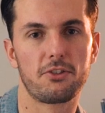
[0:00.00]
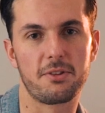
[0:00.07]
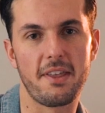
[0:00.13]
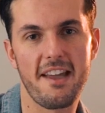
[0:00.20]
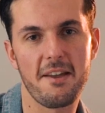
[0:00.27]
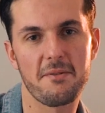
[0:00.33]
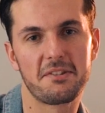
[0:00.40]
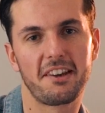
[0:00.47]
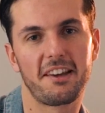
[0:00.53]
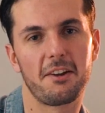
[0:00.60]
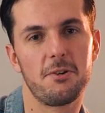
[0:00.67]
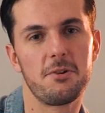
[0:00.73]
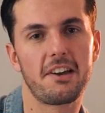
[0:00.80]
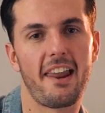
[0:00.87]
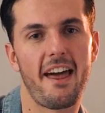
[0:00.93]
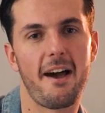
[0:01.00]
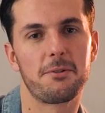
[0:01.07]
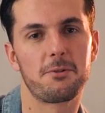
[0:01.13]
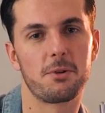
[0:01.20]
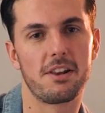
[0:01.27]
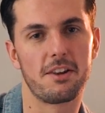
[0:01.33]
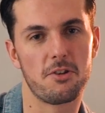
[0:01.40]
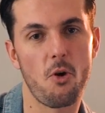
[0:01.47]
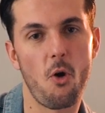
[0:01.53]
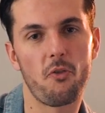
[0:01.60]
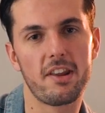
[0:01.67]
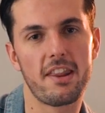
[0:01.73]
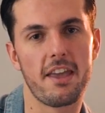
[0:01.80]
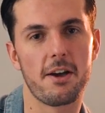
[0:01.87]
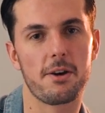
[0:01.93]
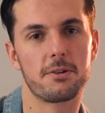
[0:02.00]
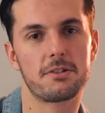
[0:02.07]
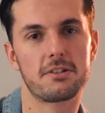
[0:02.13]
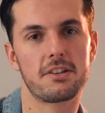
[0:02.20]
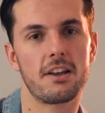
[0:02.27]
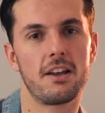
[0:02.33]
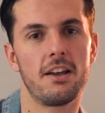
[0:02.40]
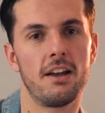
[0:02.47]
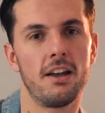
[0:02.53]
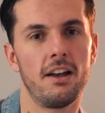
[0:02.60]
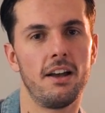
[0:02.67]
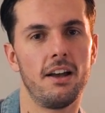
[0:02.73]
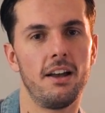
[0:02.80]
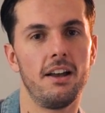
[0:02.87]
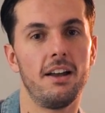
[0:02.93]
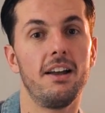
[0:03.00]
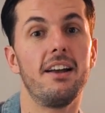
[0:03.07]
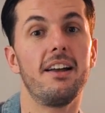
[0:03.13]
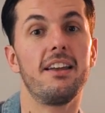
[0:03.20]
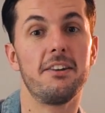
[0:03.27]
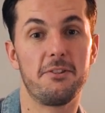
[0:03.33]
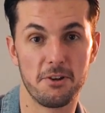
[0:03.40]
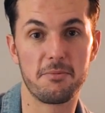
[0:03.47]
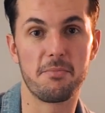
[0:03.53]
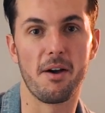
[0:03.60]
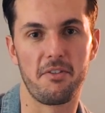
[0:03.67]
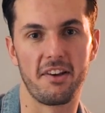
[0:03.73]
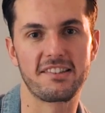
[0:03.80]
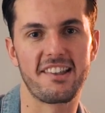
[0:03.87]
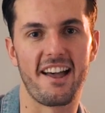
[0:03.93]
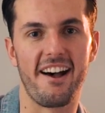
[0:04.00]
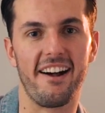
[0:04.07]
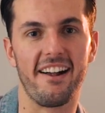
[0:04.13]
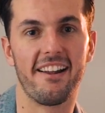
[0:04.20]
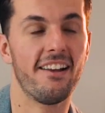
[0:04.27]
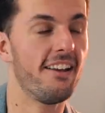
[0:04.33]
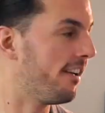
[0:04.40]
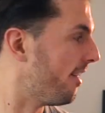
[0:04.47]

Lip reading: Today we're taking a look at how to edit your videos Dude Perfect style.